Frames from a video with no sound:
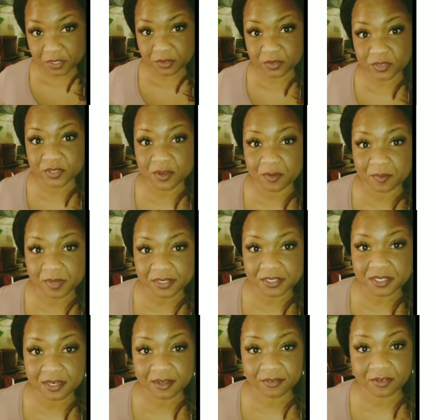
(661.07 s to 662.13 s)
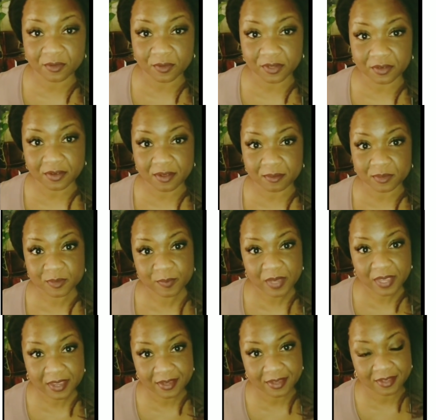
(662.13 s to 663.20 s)
you so much to everyone who comes
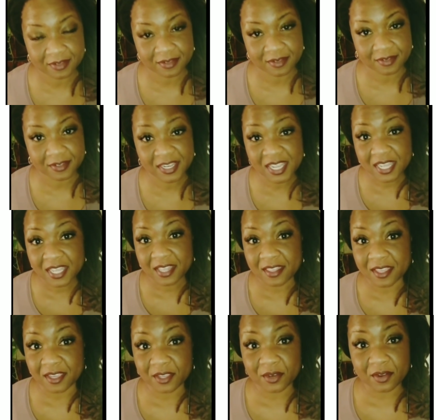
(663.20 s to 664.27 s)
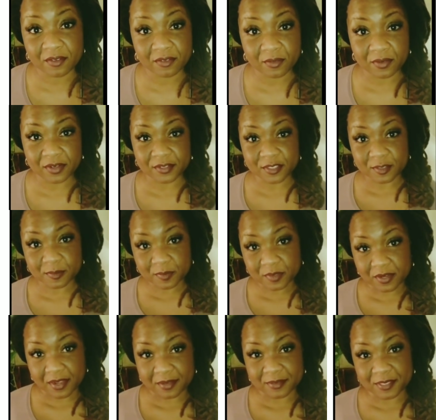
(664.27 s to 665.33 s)
back, and thank you to everyone who
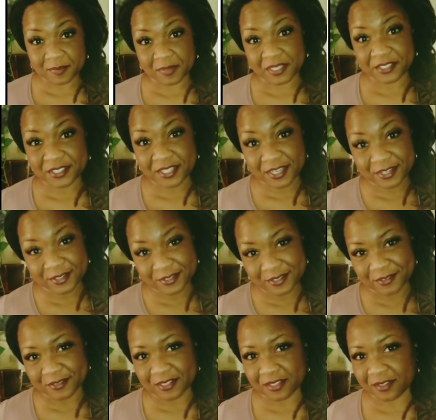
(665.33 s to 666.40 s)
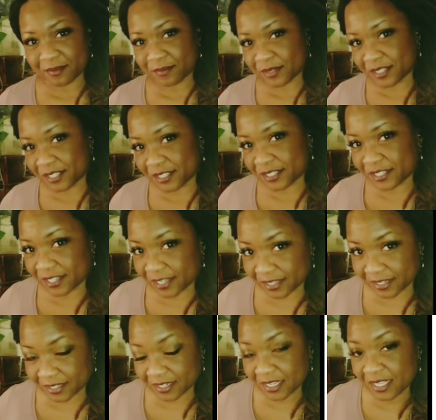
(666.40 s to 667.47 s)
subscribes to my channel. I really appreciate
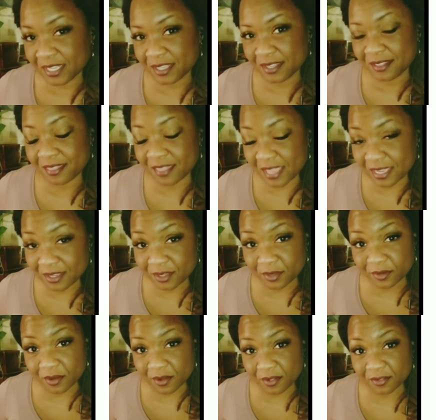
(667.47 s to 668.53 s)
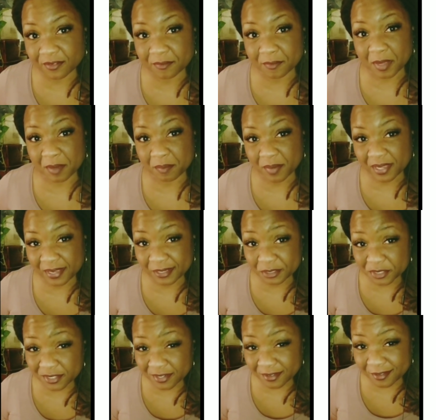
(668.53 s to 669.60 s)
it. Thank you to all of my
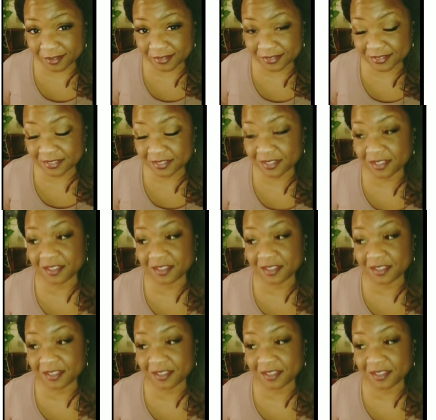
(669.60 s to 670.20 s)
Patreons.